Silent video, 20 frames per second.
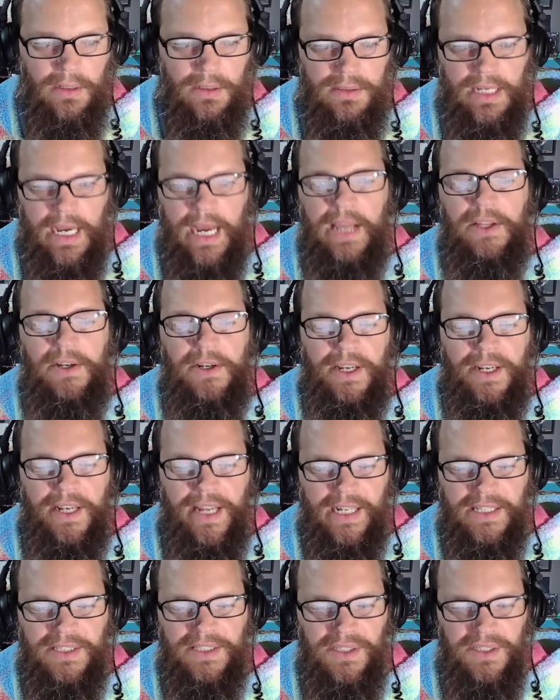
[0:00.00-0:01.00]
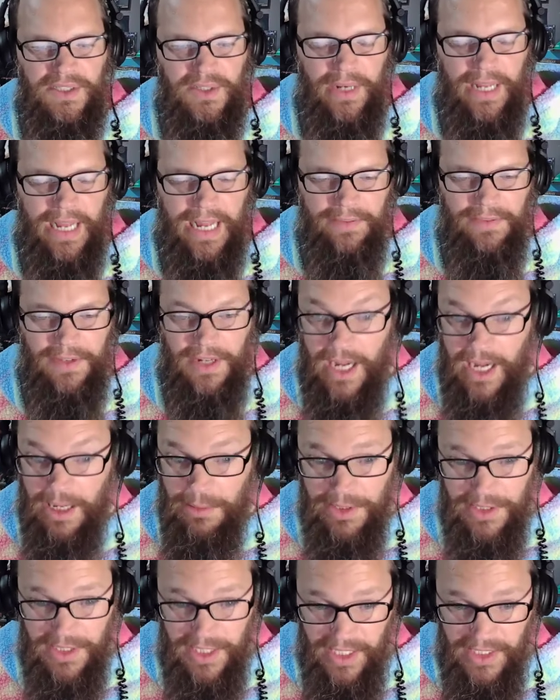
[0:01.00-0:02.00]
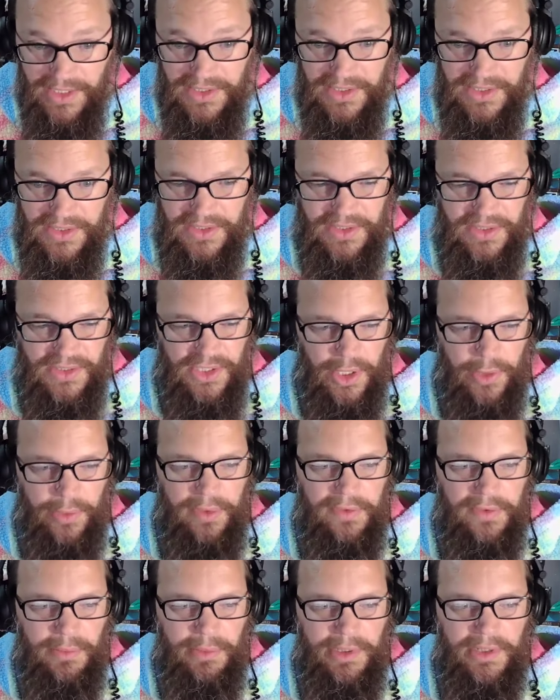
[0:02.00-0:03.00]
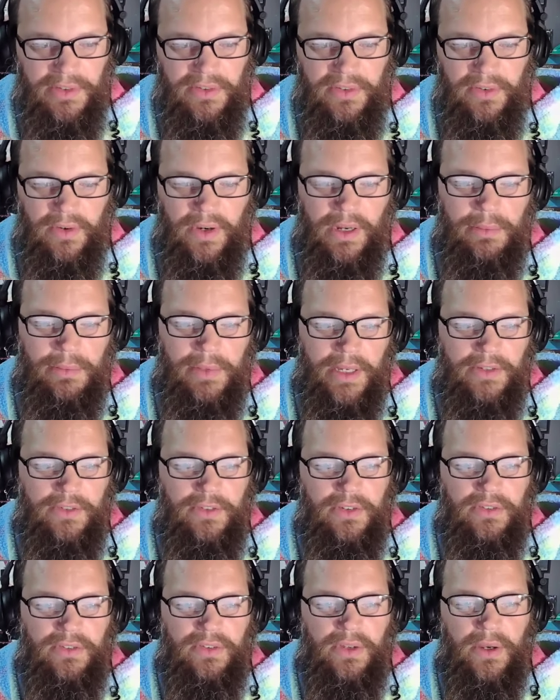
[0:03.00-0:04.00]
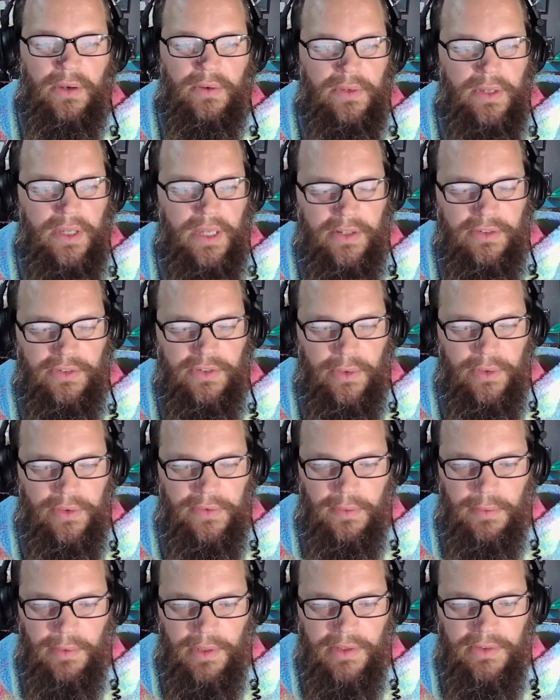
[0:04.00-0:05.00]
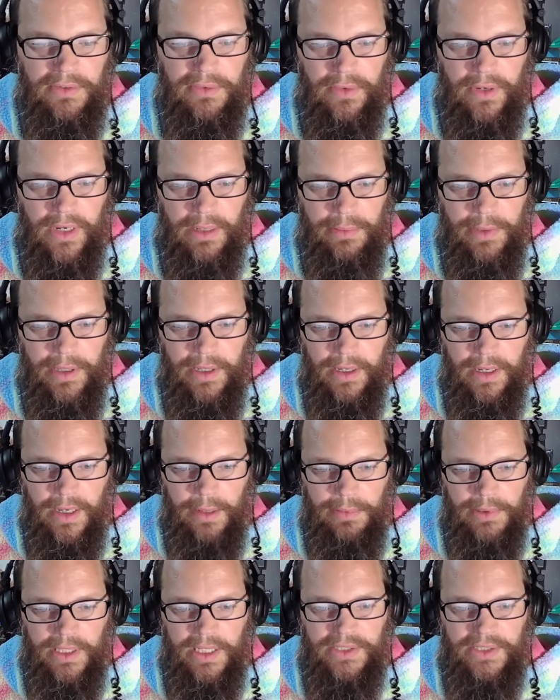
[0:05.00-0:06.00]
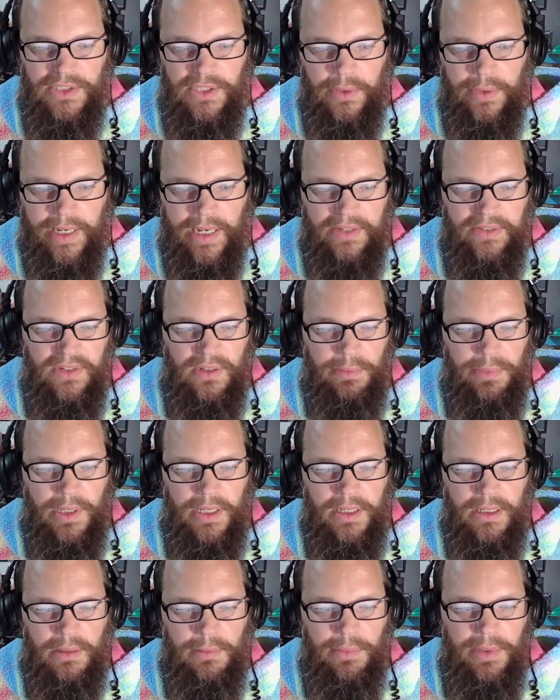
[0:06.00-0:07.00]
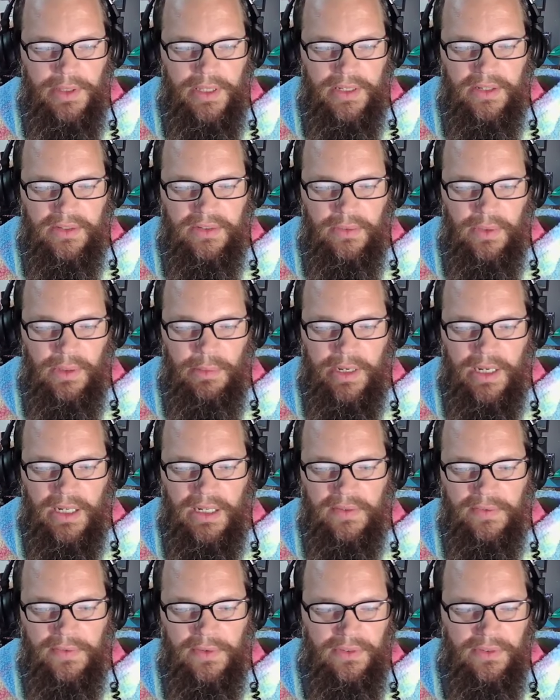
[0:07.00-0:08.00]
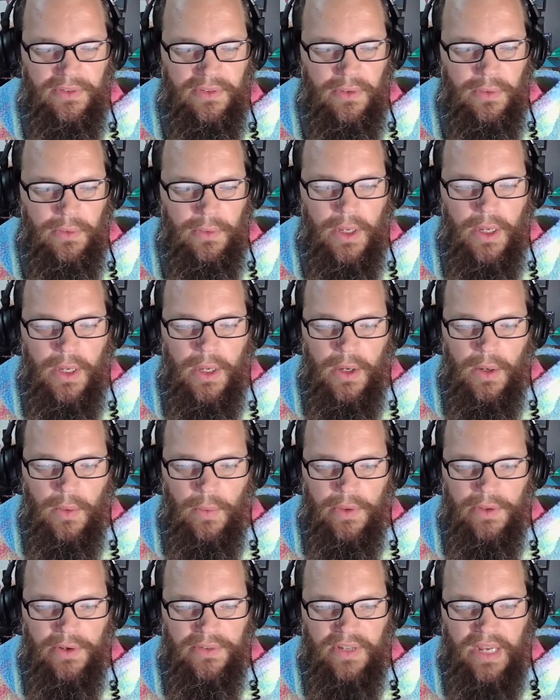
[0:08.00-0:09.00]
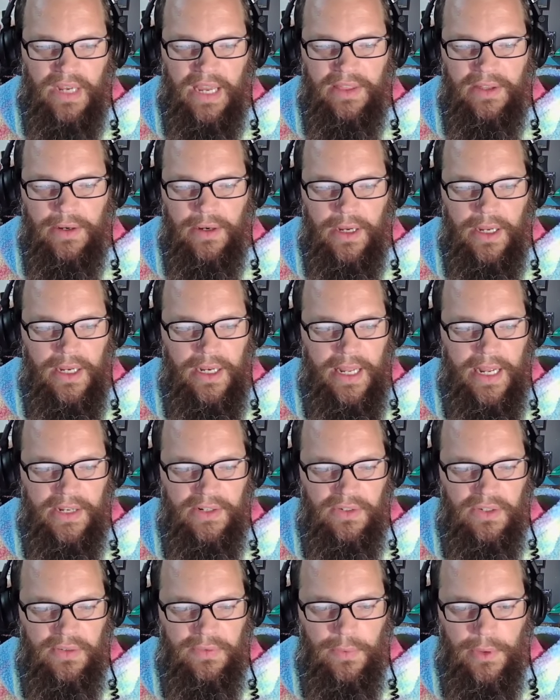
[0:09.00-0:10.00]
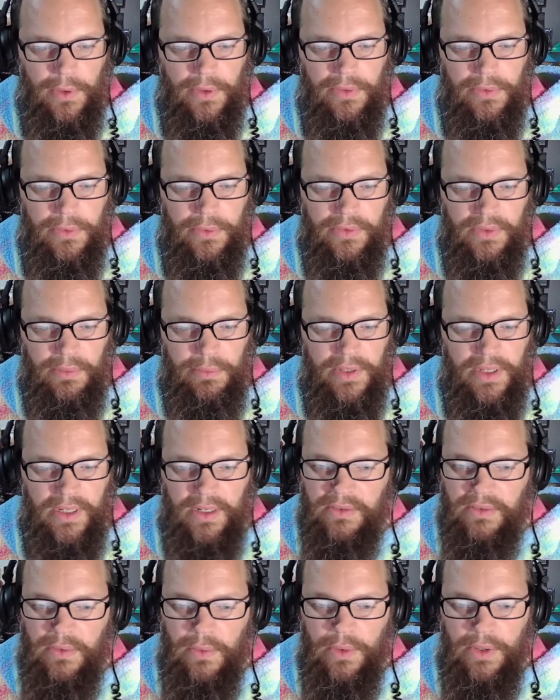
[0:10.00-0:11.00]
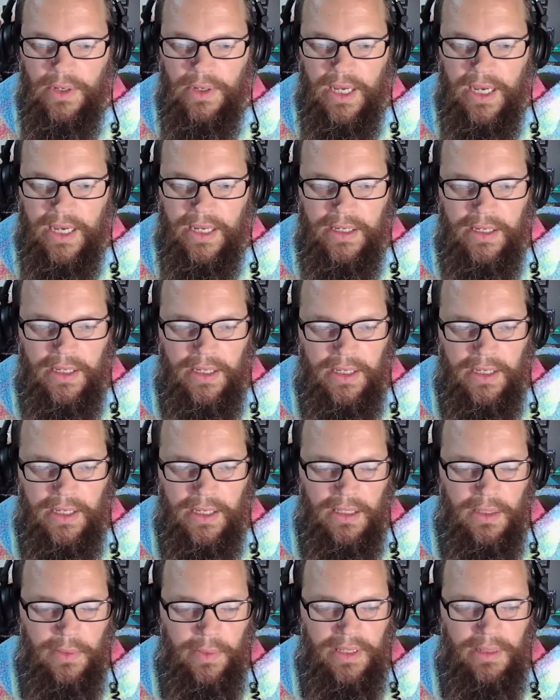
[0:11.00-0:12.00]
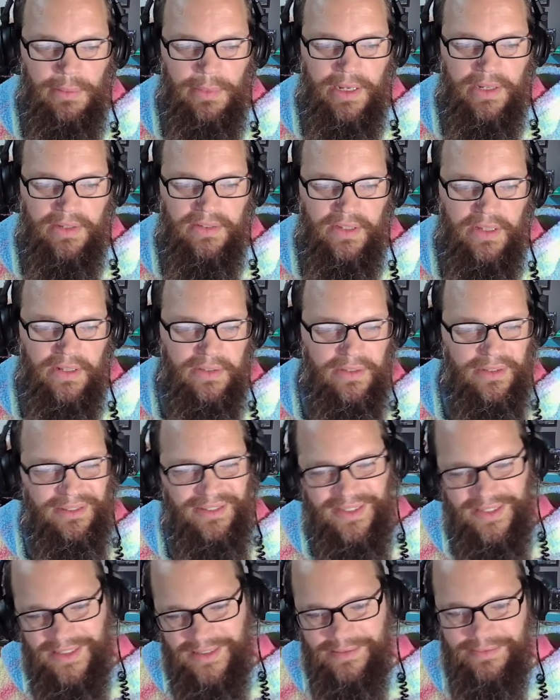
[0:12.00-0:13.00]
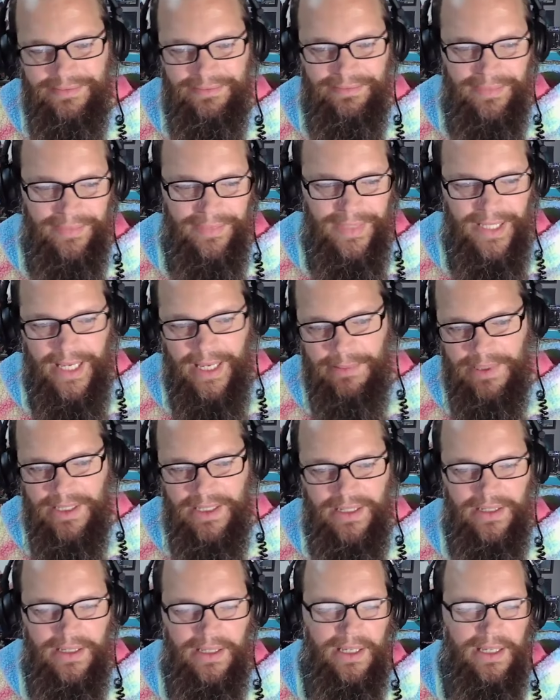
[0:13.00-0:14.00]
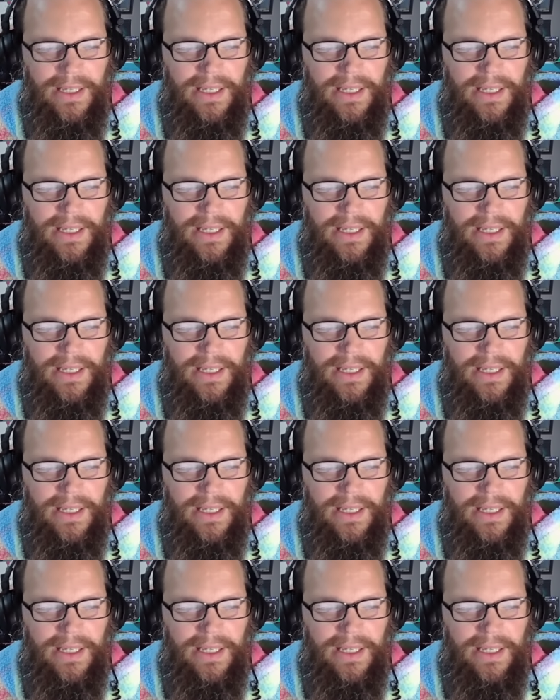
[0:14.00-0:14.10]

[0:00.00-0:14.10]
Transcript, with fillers: Tyler and Ashley don't have an obligation to Joey from Instagram. They just don't. And Joey from Instagram, I'm glad Joey has an opinion, but that doesn't really make a difference to whether Tyler and Ashley have worked through some things or not in a way that makes sense. I mean,